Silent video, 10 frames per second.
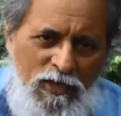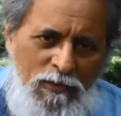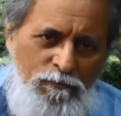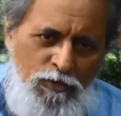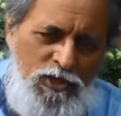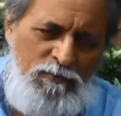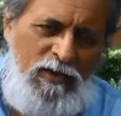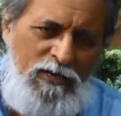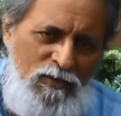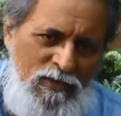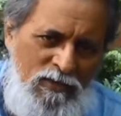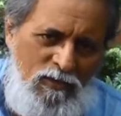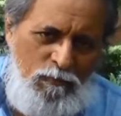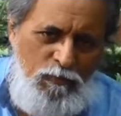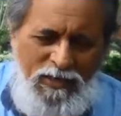push it manually or
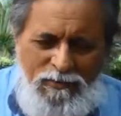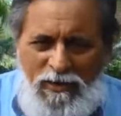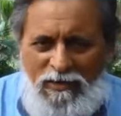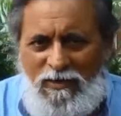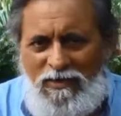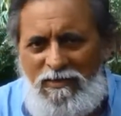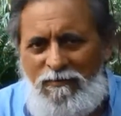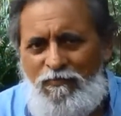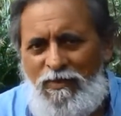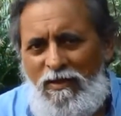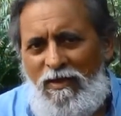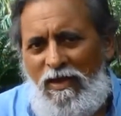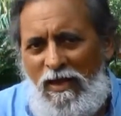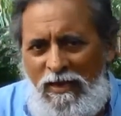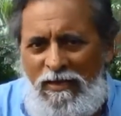pull it manually,
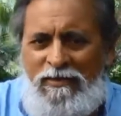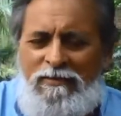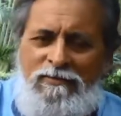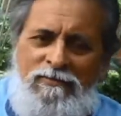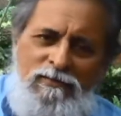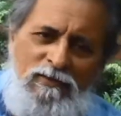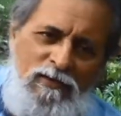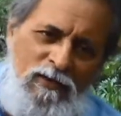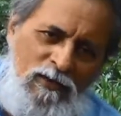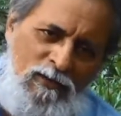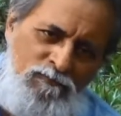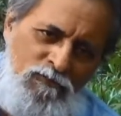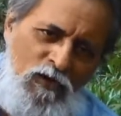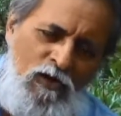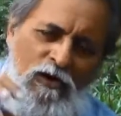and a
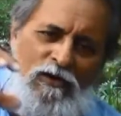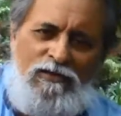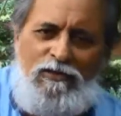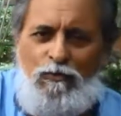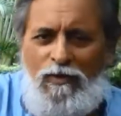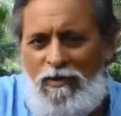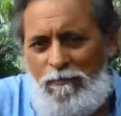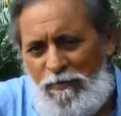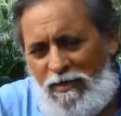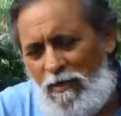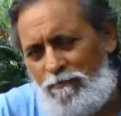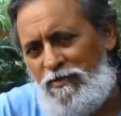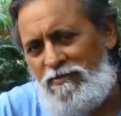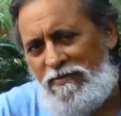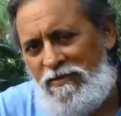fork will pick up the
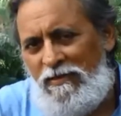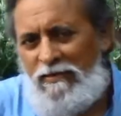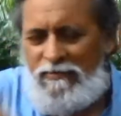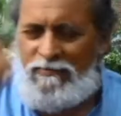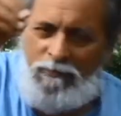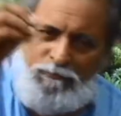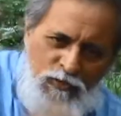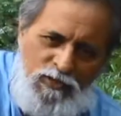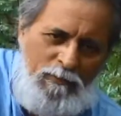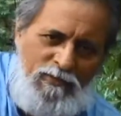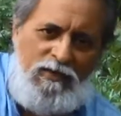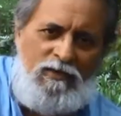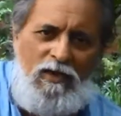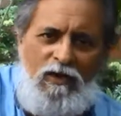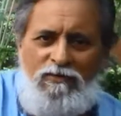seedlings and put them in the
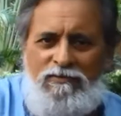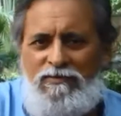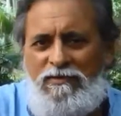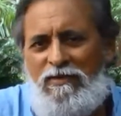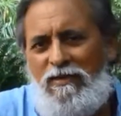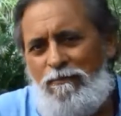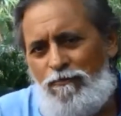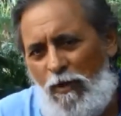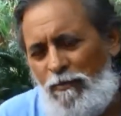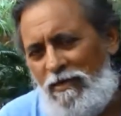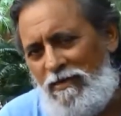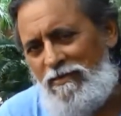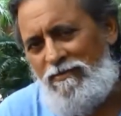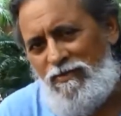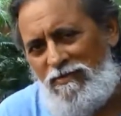ground properly
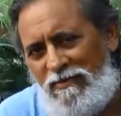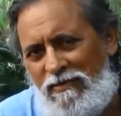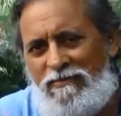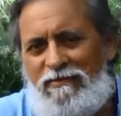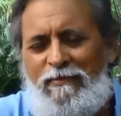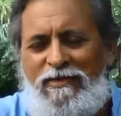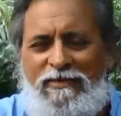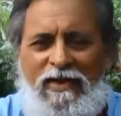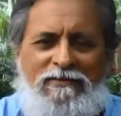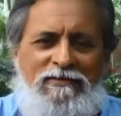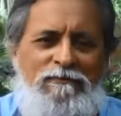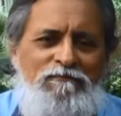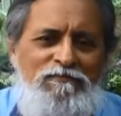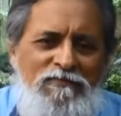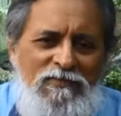so the seedlings remain erect,
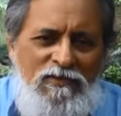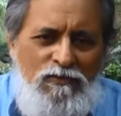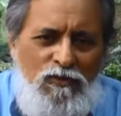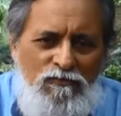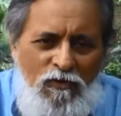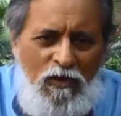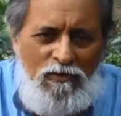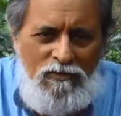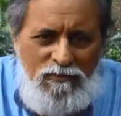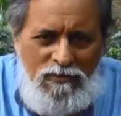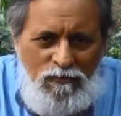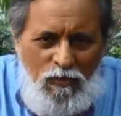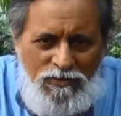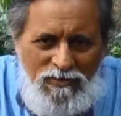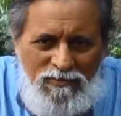don't fall in the
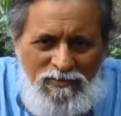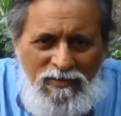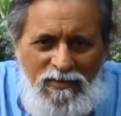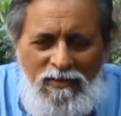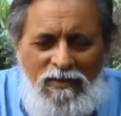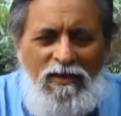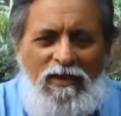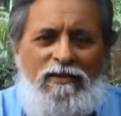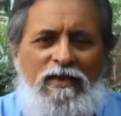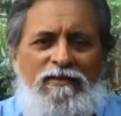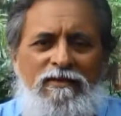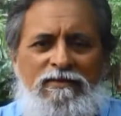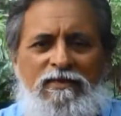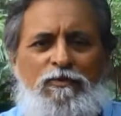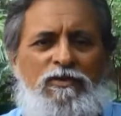water, and I can
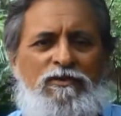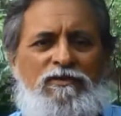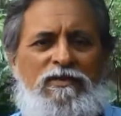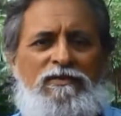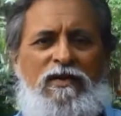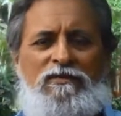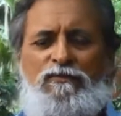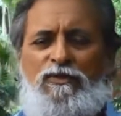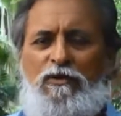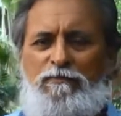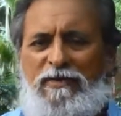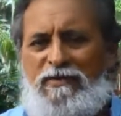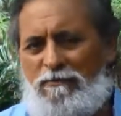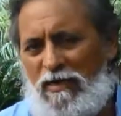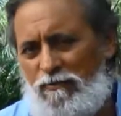keep on doing the task without bending
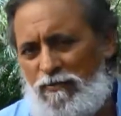backward.